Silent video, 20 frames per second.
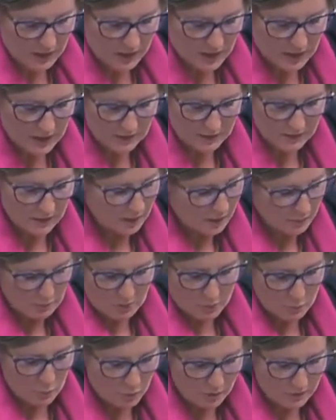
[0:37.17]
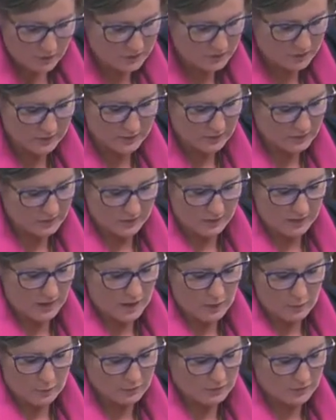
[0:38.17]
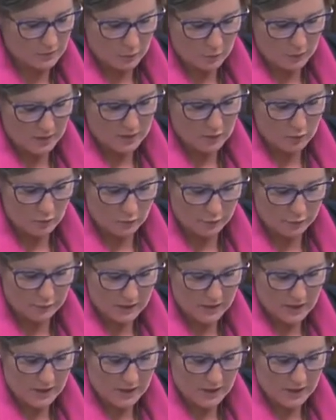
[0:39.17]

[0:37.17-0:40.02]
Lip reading: And I mean, one statistic that I wasn't aware of,